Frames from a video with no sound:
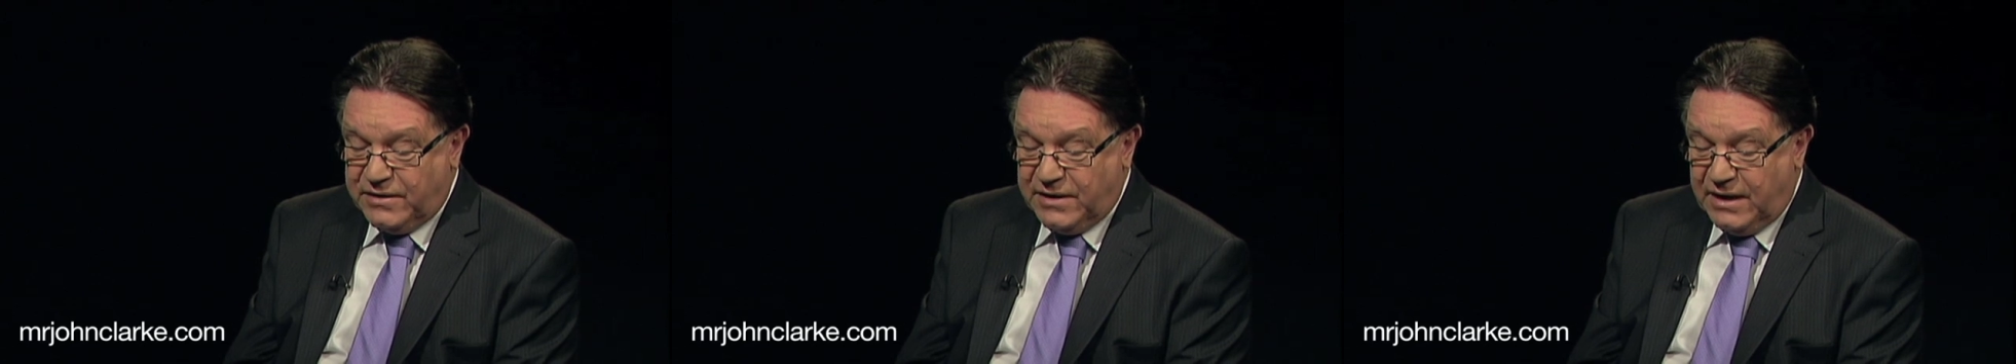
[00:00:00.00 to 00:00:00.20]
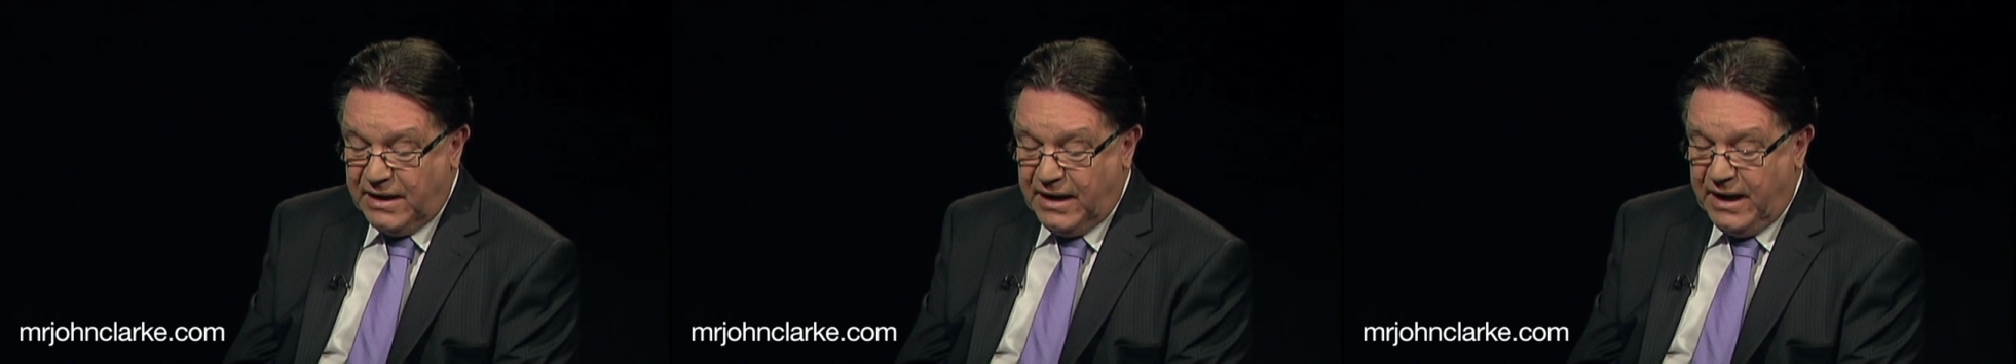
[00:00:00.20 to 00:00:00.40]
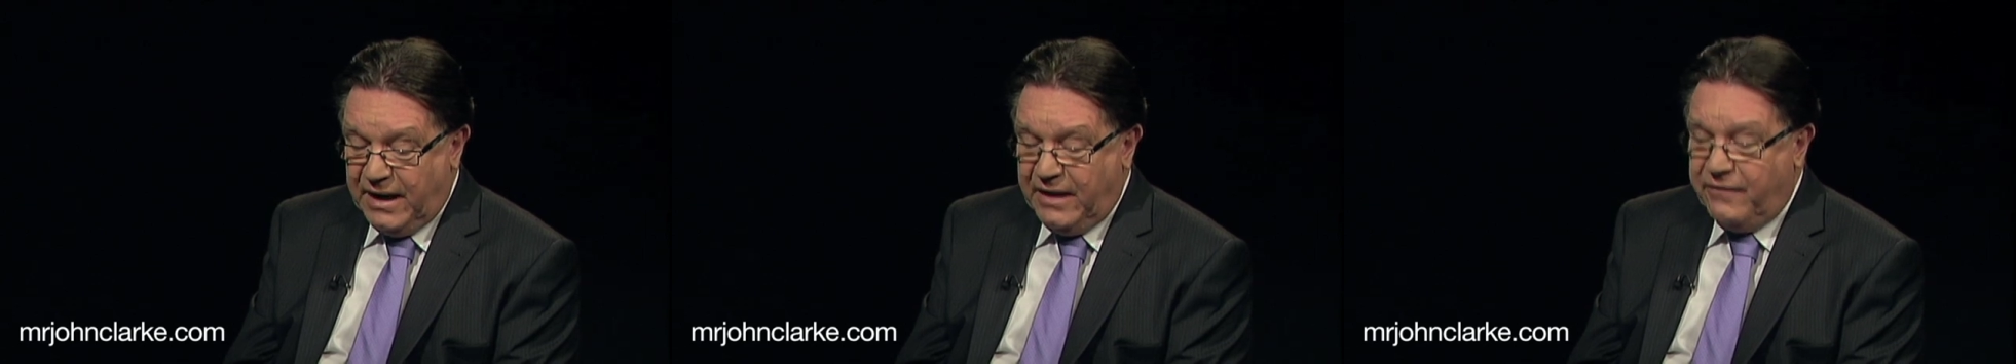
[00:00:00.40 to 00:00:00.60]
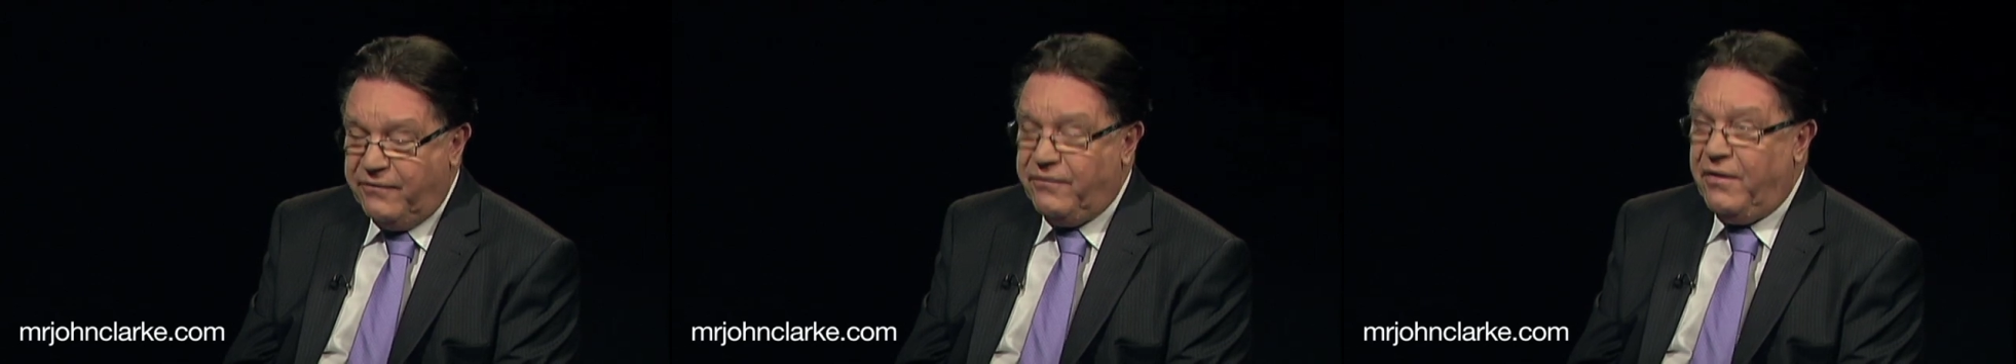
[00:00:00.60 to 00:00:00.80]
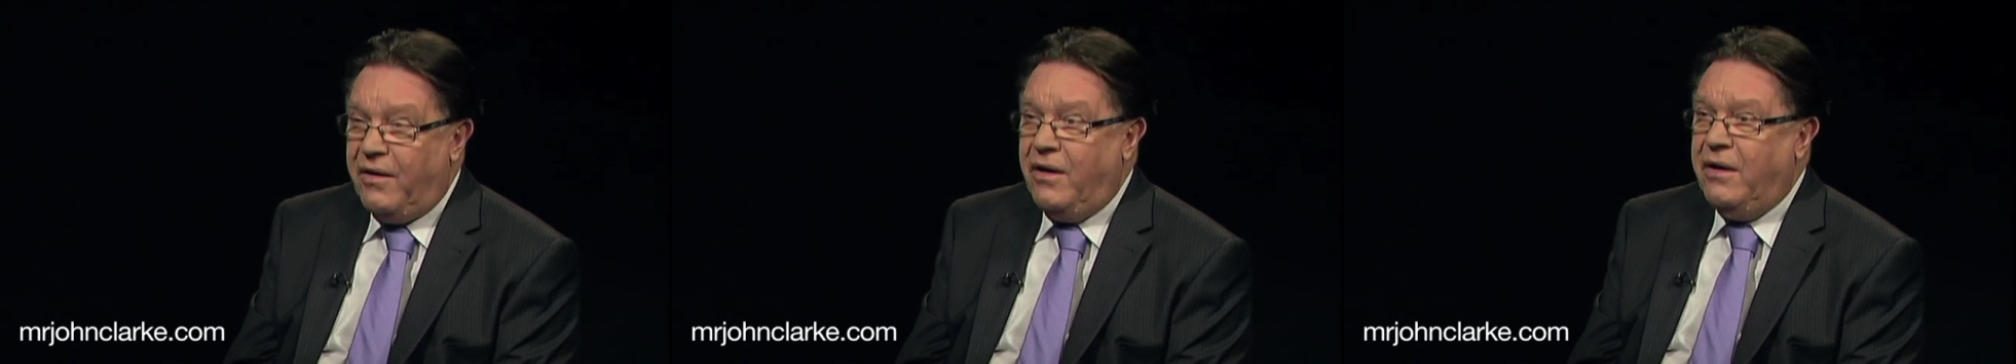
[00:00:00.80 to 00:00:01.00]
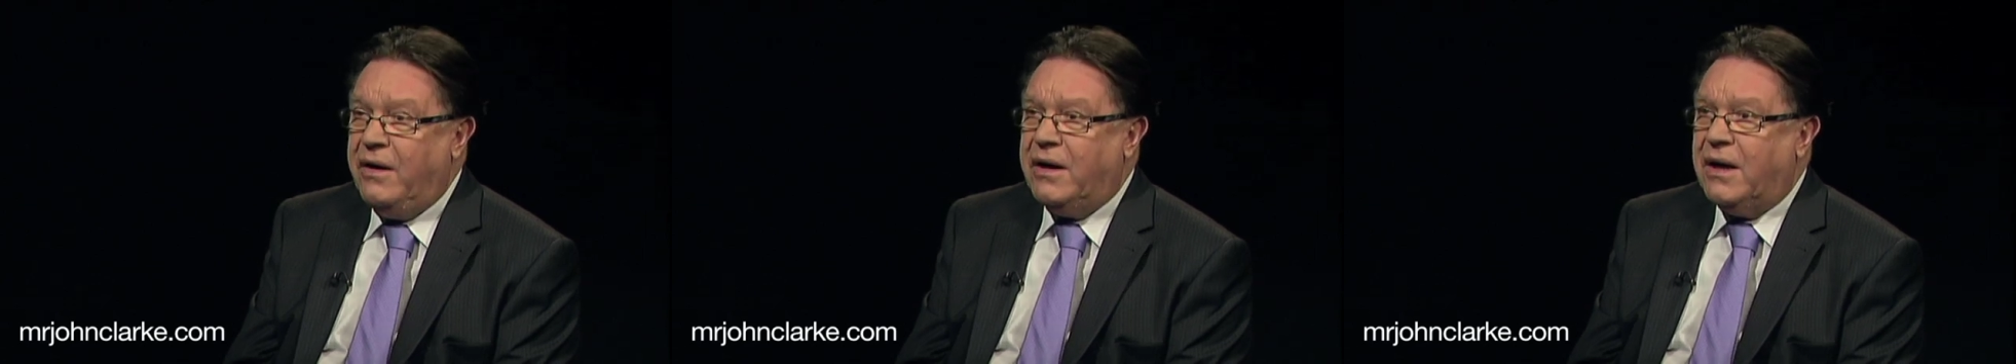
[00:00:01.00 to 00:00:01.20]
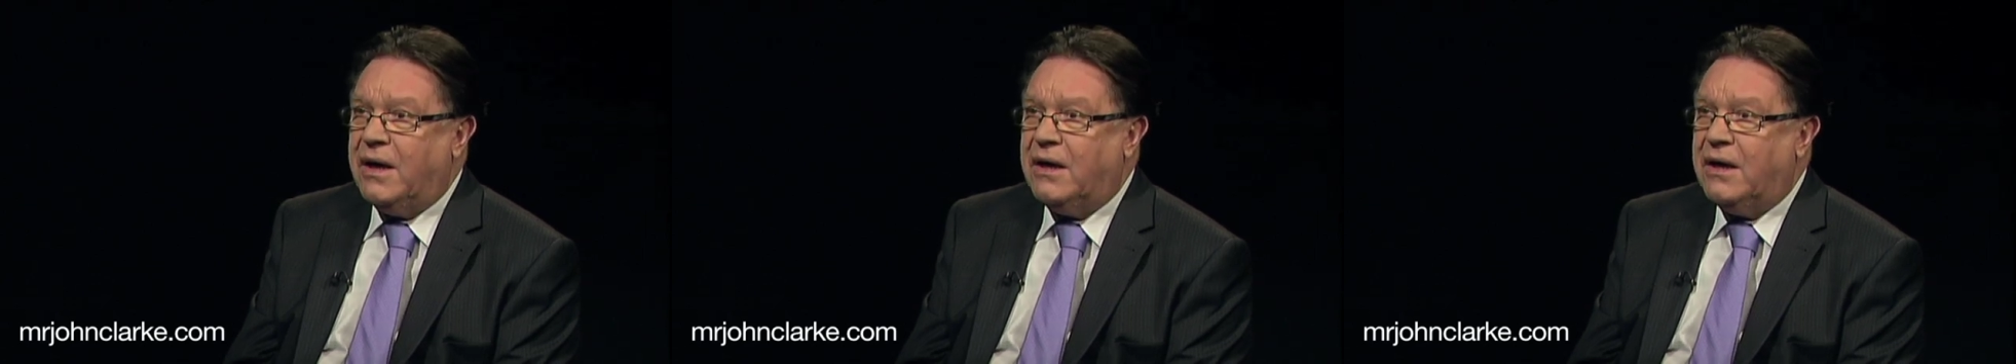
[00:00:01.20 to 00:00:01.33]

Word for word: delay a finding.